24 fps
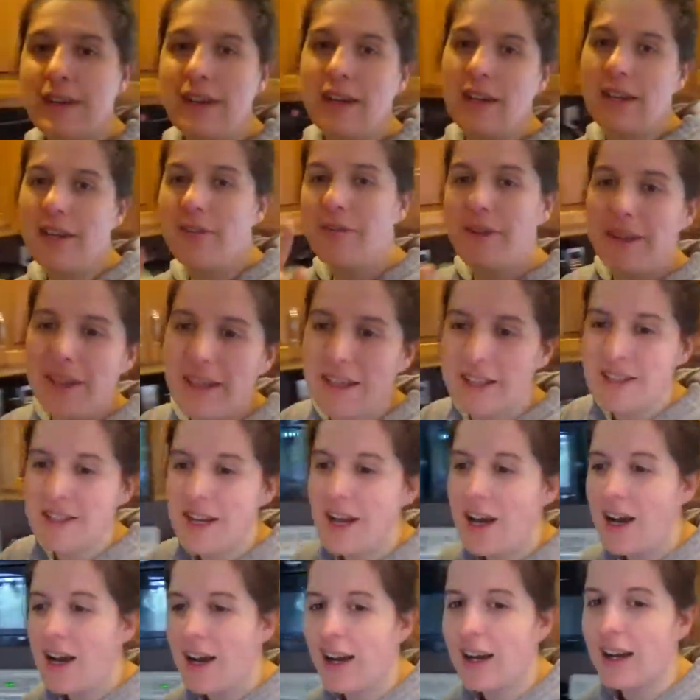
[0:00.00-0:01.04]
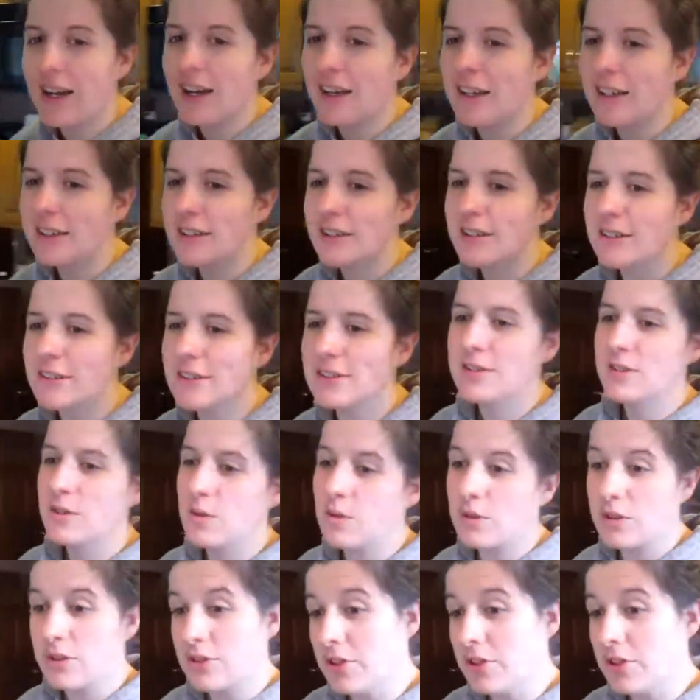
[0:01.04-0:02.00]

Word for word: out any of my kids are or